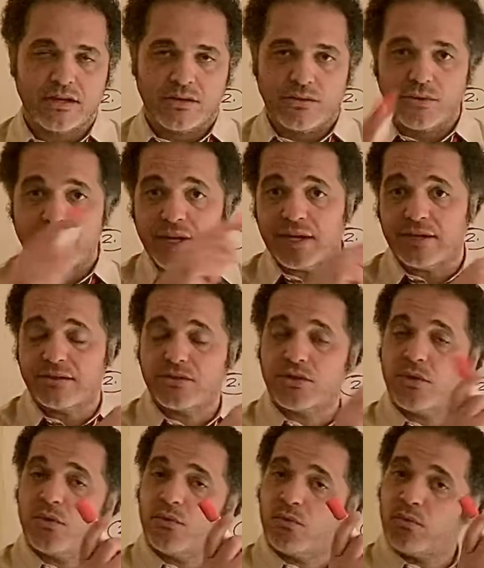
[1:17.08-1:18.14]
Okay,
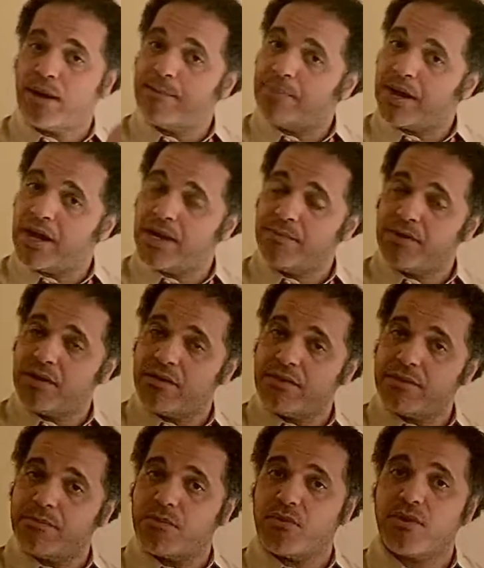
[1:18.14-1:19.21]
so right behind me on
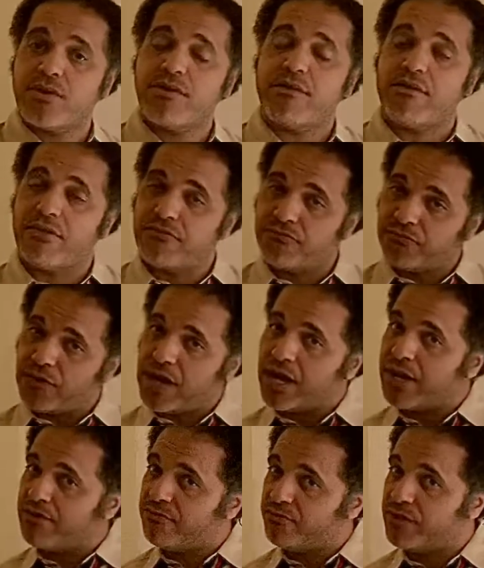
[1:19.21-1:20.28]
the board are the
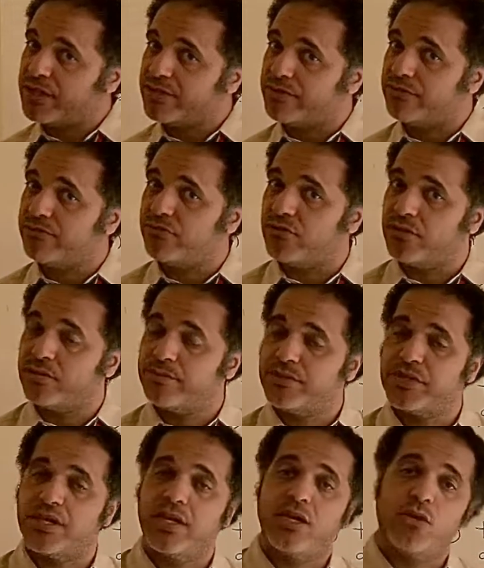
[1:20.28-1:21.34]
5 phrasal
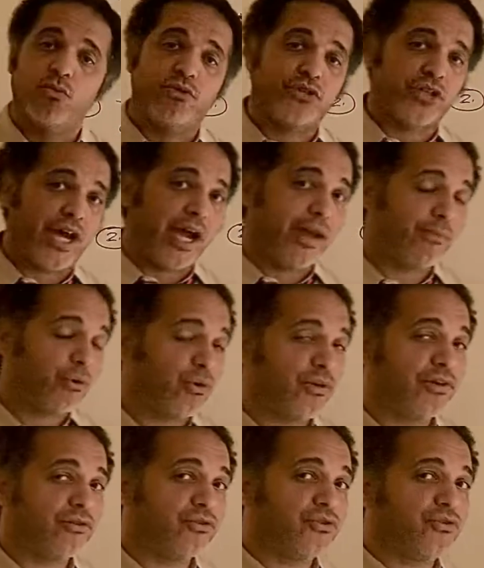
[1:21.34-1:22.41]
verbs which I'm
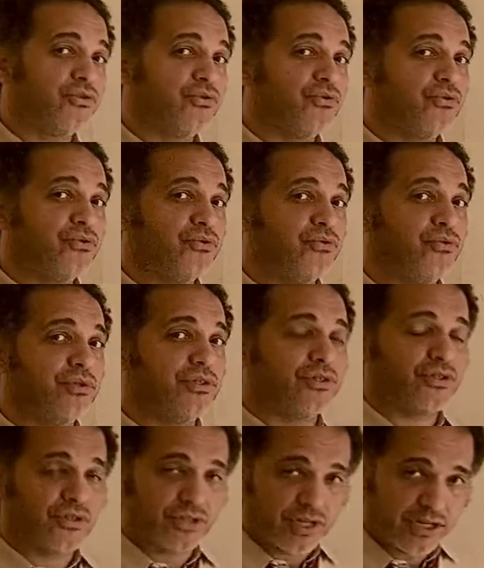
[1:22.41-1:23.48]
going to
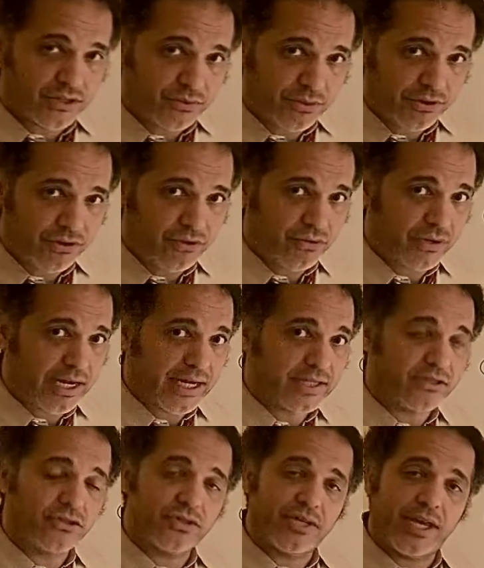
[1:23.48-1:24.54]
discuss with you
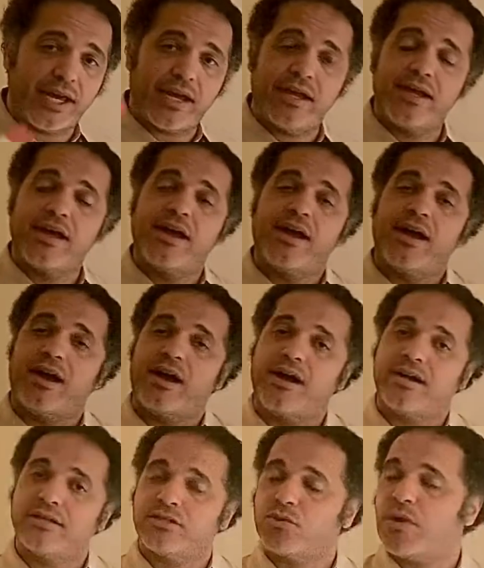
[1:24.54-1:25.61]
guys today.
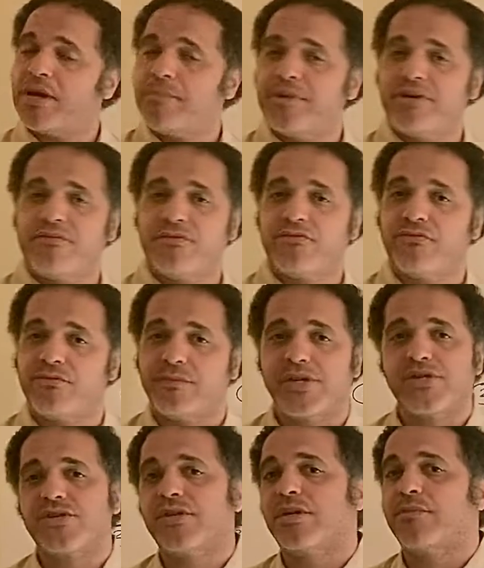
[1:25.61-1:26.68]
It's quite a bit of
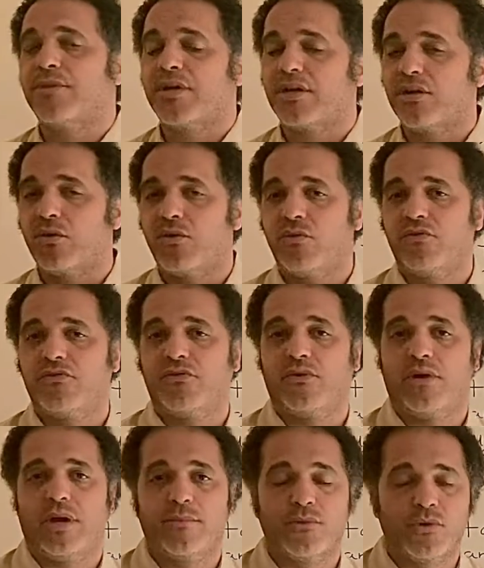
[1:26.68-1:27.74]
information I'm going to go over.
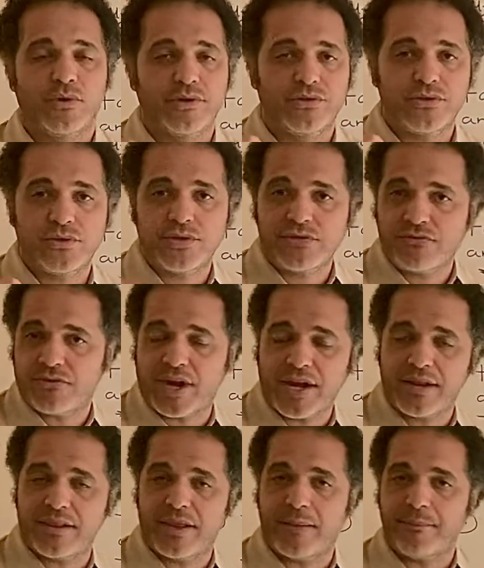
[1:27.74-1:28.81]
I'm going to
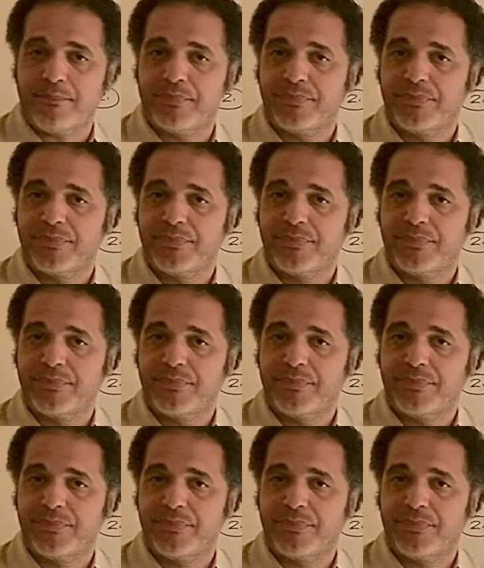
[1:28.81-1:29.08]
define them.